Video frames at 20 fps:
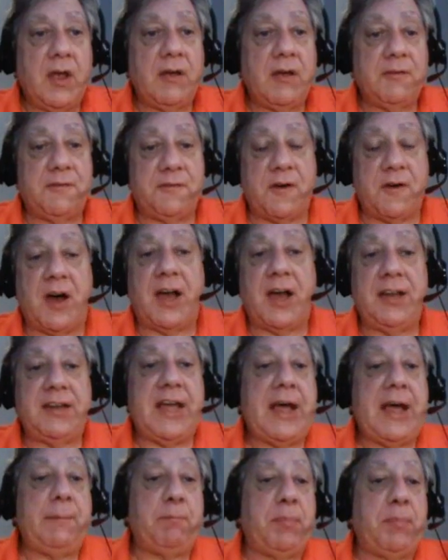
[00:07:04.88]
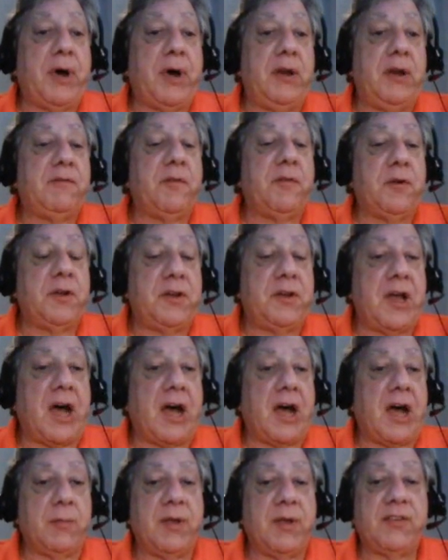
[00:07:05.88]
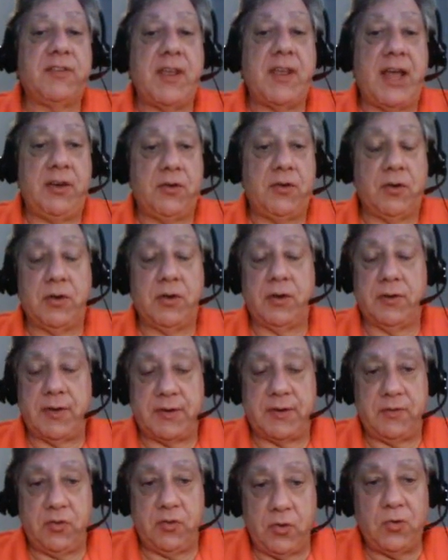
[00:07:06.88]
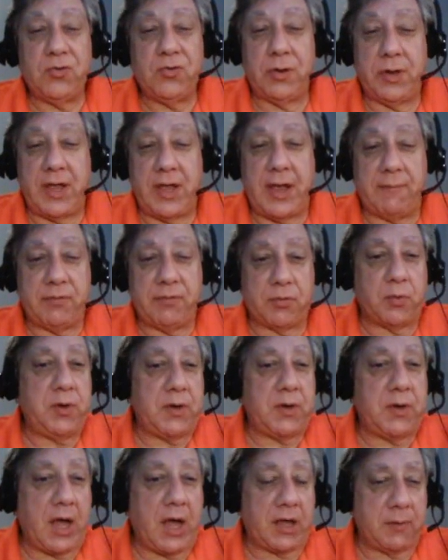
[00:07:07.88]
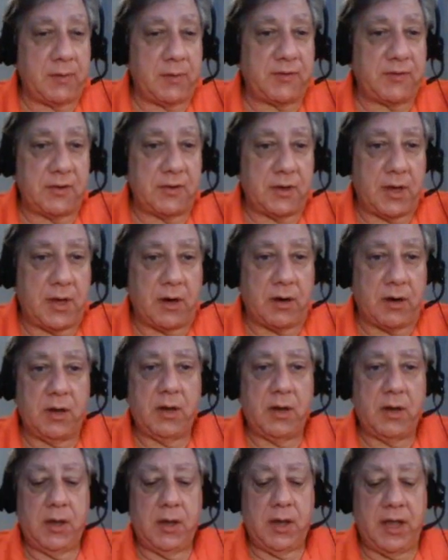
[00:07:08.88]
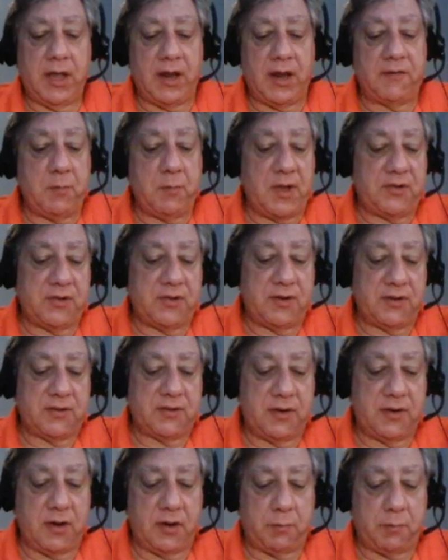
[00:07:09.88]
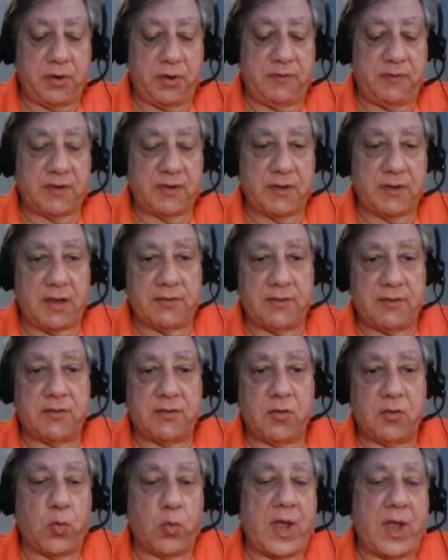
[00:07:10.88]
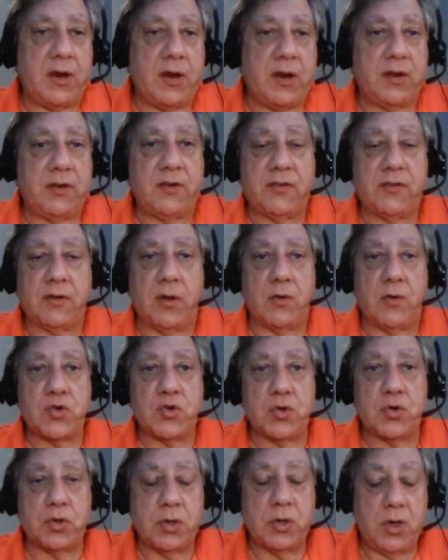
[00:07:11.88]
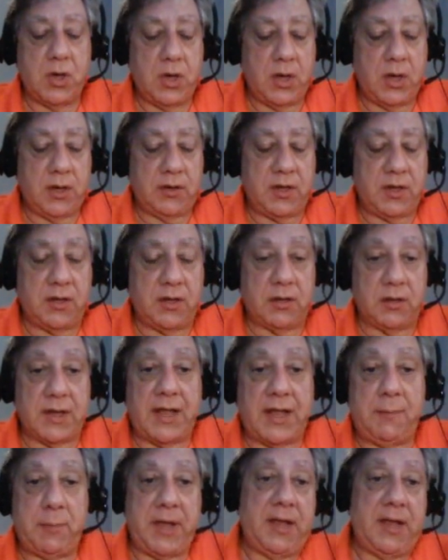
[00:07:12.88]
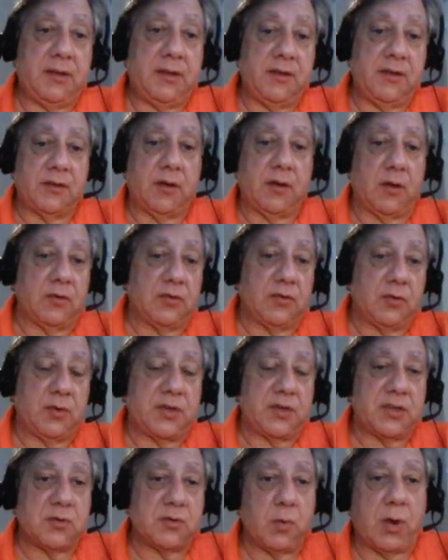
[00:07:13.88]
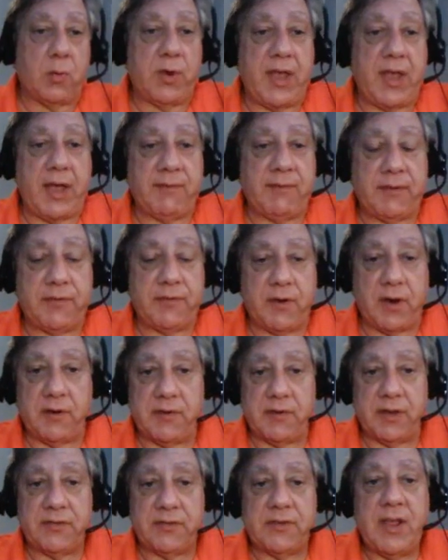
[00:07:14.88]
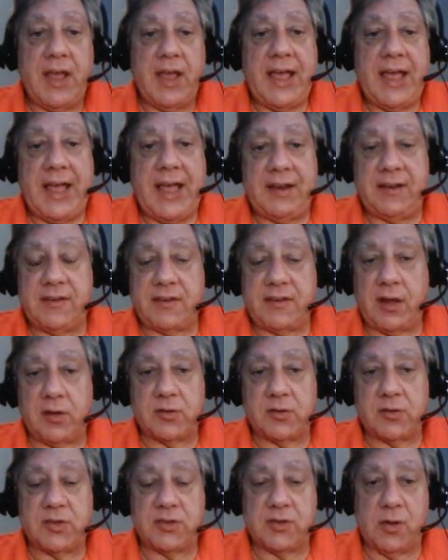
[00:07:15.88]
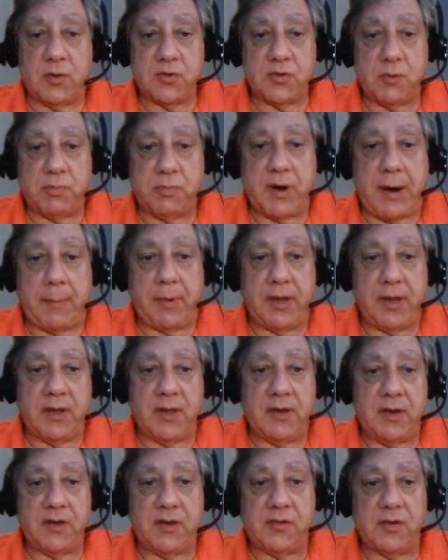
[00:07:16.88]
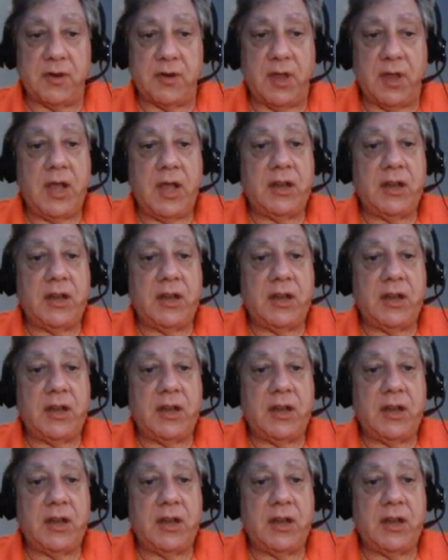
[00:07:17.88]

Find that button for the documents, and you're going to usually have 3 documents in there, and I've mentioned this in other previous lessons: the radon disclosure, the lead paint disclosure, which is what we have in front of us, and the seller's disclosure property condition.